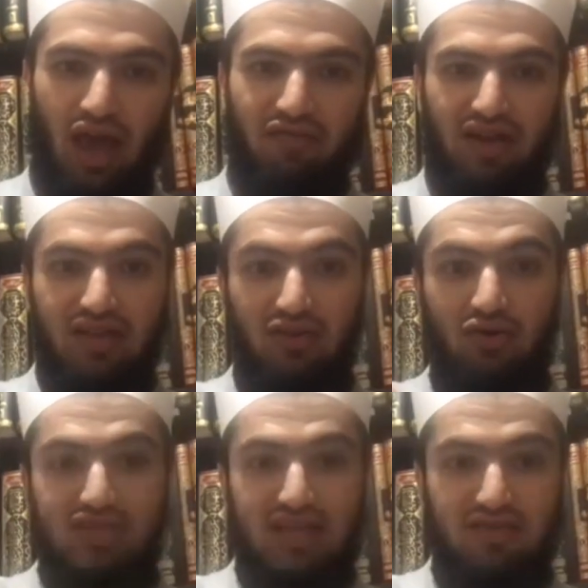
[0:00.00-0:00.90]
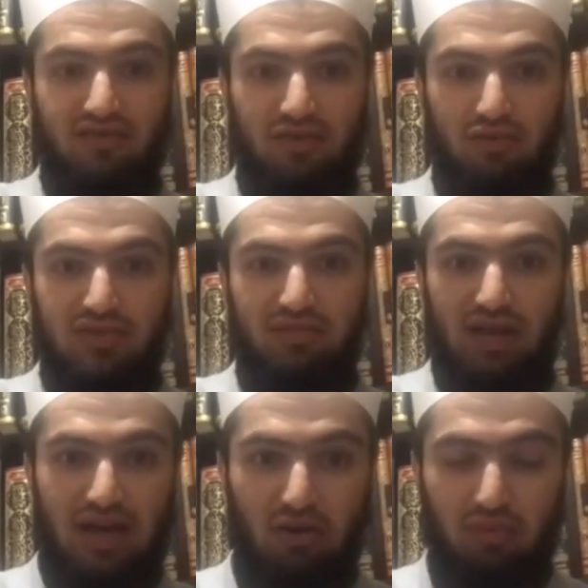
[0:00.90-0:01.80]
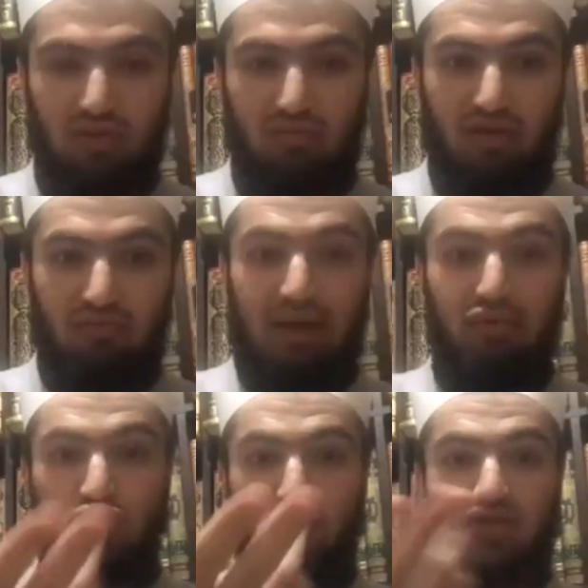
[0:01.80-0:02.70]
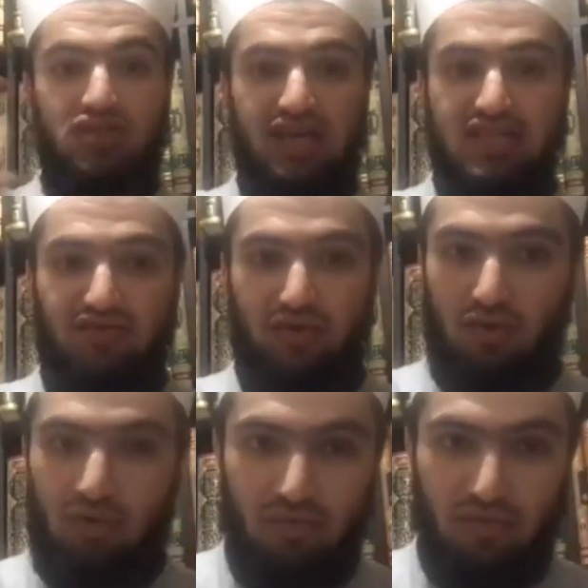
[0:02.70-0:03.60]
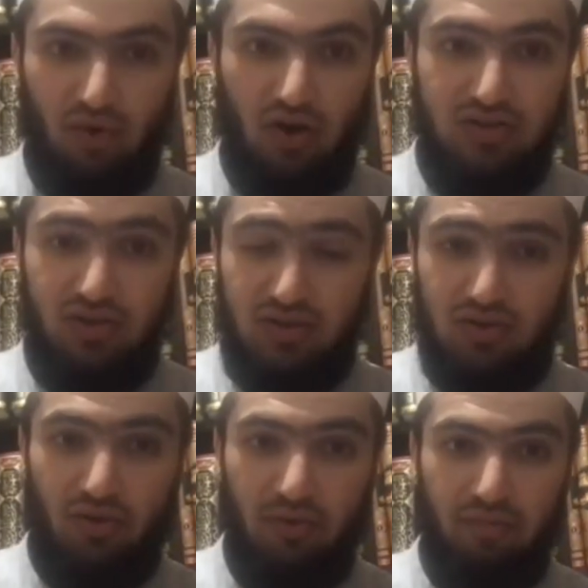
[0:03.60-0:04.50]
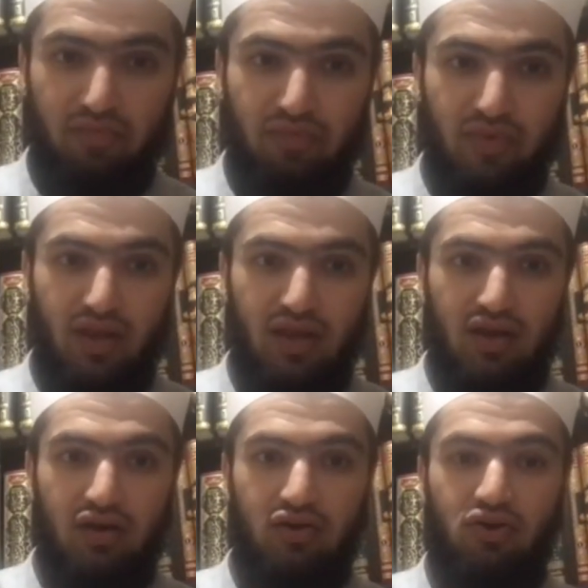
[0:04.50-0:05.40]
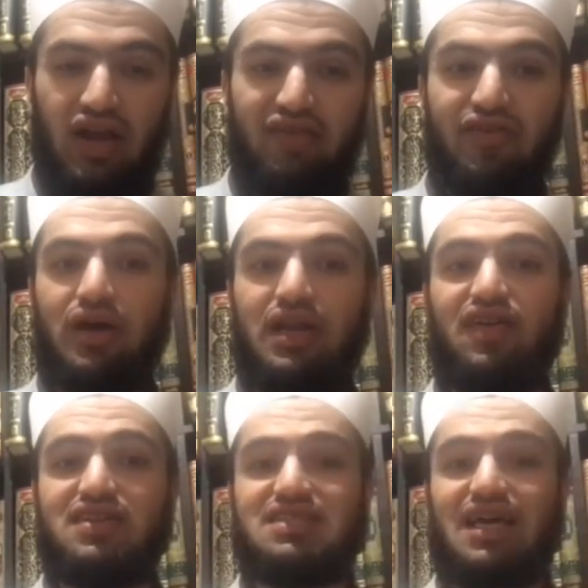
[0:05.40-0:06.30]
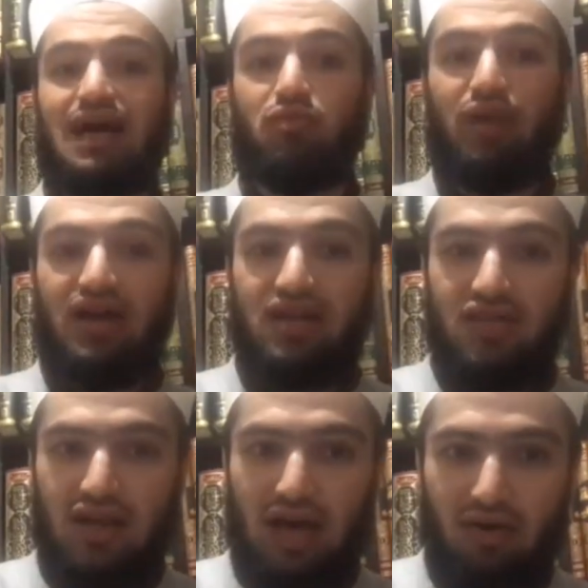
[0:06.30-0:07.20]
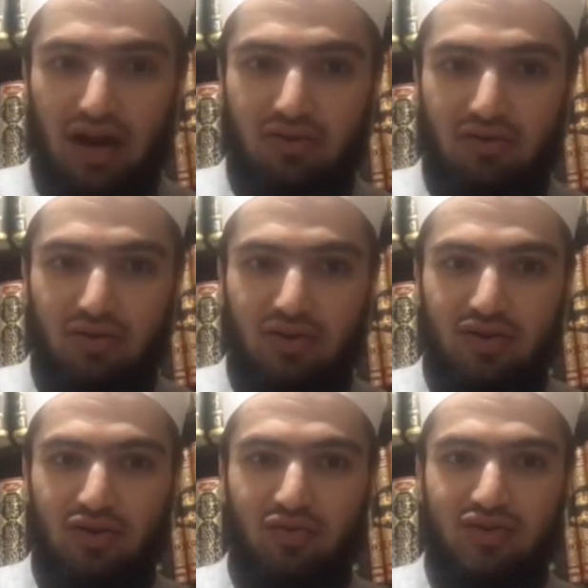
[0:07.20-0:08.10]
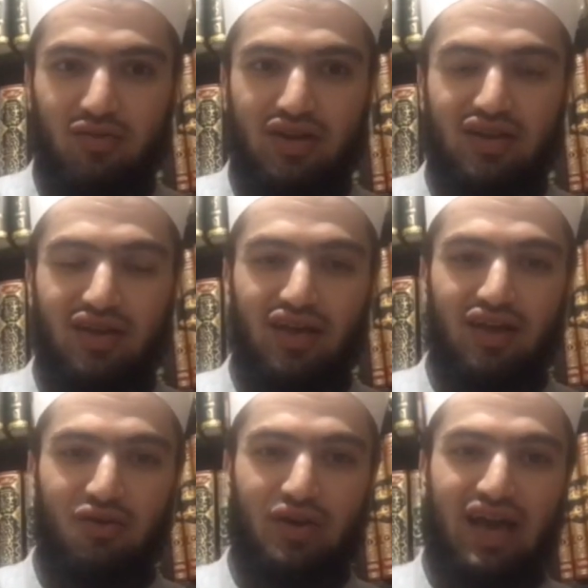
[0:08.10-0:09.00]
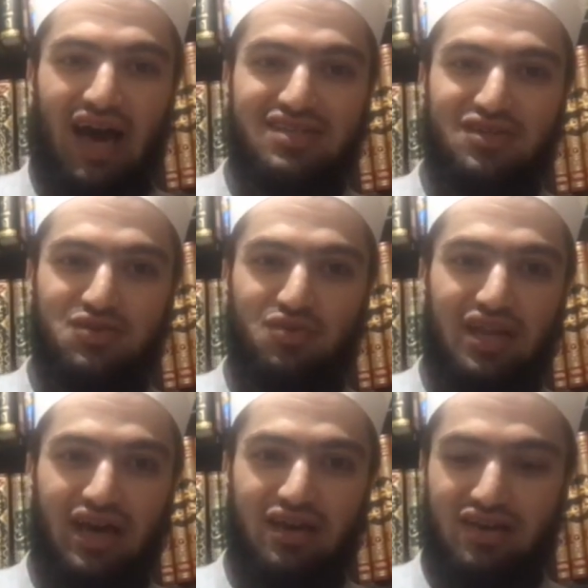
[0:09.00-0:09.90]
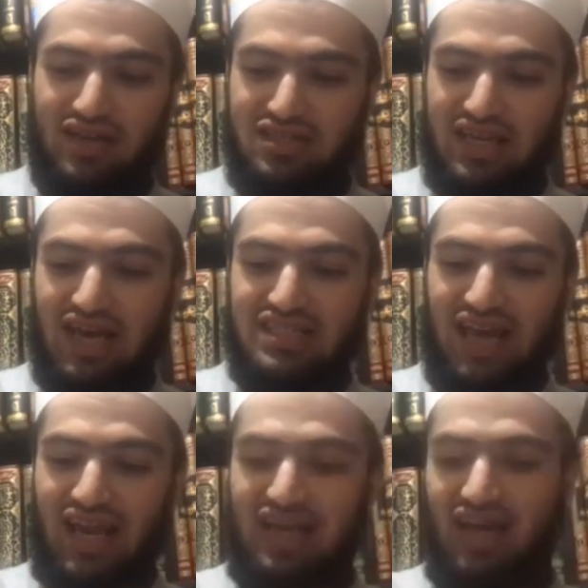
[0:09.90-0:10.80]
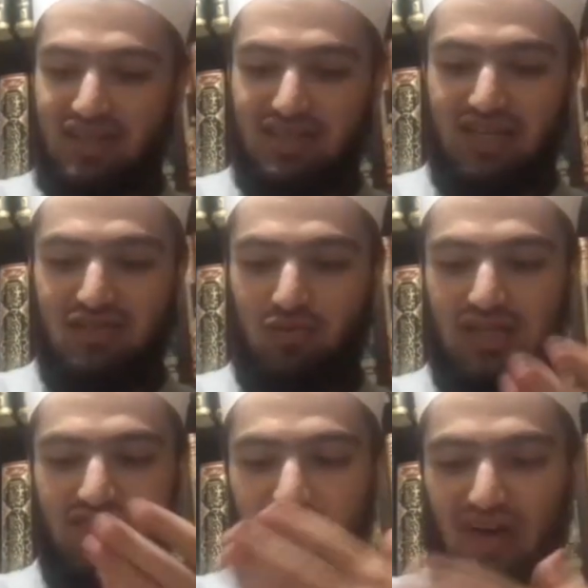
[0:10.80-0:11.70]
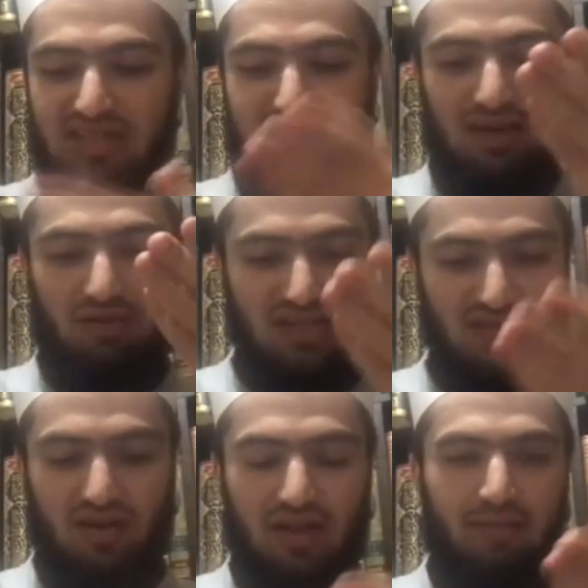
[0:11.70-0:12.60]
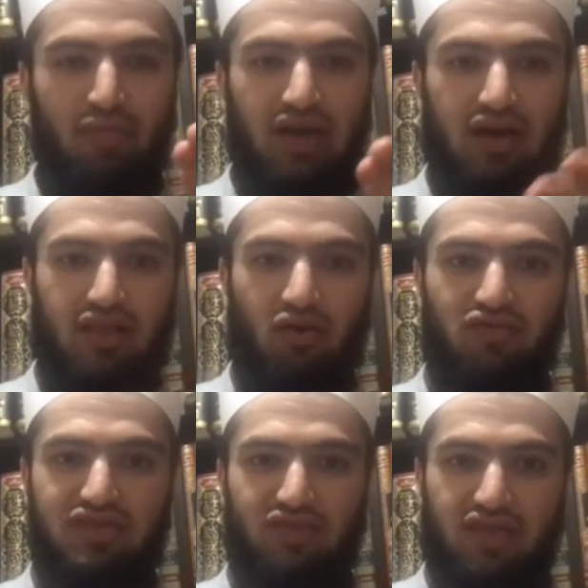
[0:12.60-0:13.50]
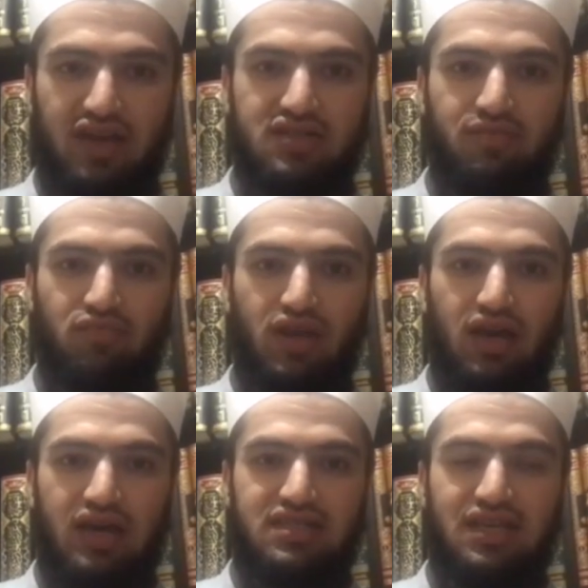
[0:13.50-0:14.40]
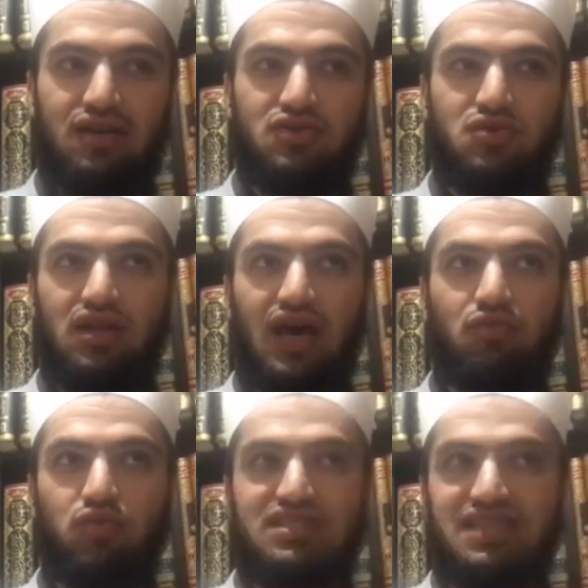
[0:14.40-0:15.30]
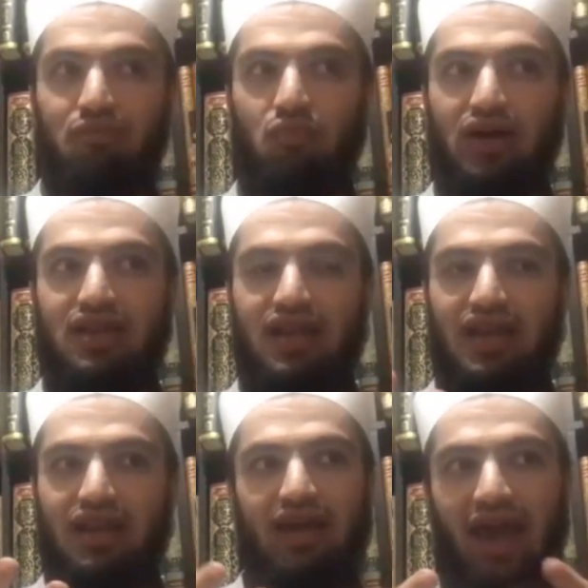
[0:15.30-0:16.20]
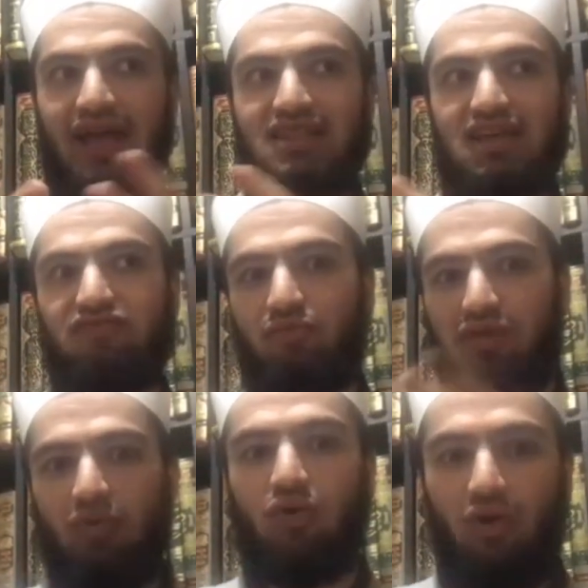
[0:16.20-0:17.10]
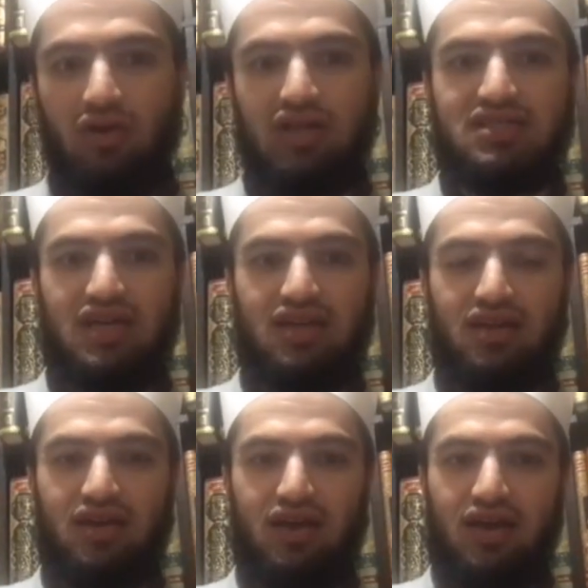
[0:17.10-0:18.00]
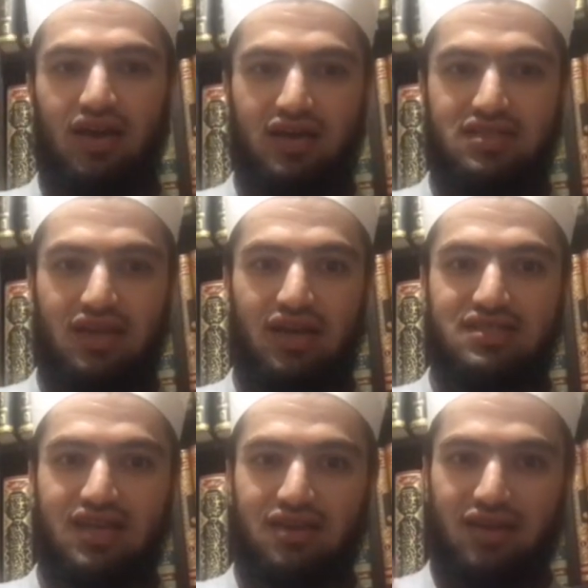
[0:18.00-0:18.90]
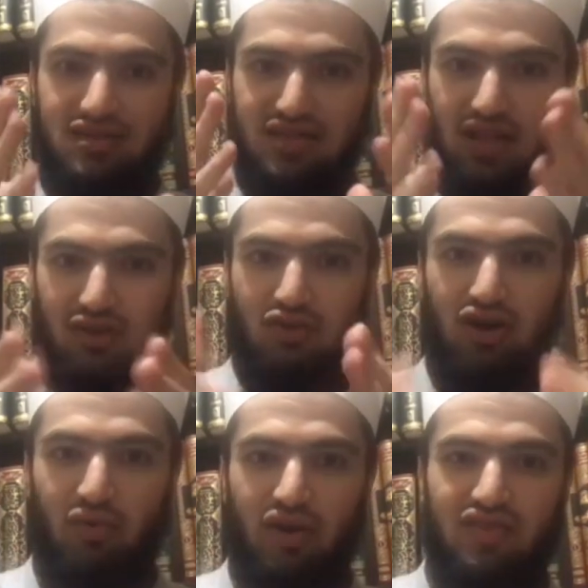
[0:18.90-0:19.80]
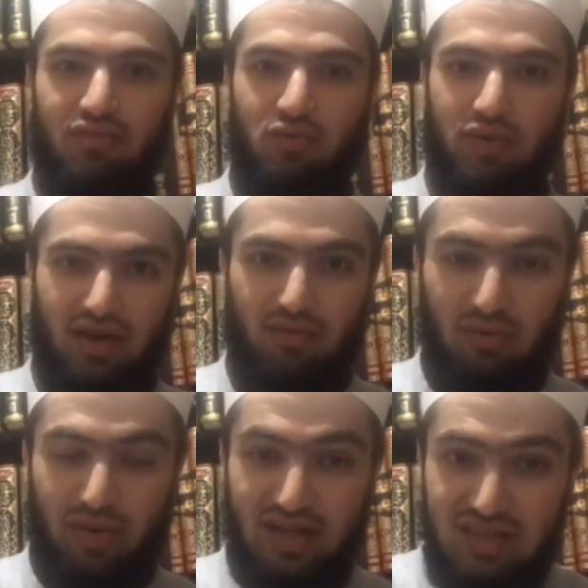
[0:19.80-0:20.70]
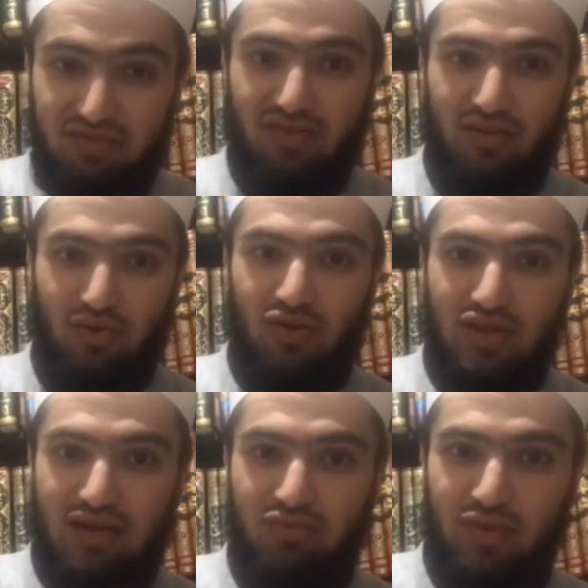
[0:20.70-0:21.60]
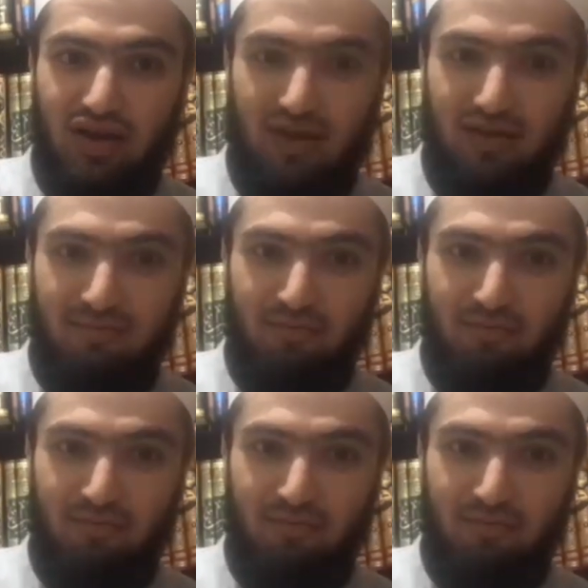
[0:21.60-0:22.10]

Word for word: if another door is easy for you, Bismillah, no problem. Maybe two doors are easy for you. Focus on those two. Not every one of us is like Abu Bakr radiallahu anhu when you know when when he asked Rasulullah, Jannah has eight gates, yes? One is for fasting, one is for uh, they offer different things. He said, Ya Rasulullah, would someone enter from them all? He said, He said, Yes, and inshallah, you're going to one of them, Abu Bakr. Abu Bakr is different. We're not like Abu Bakr.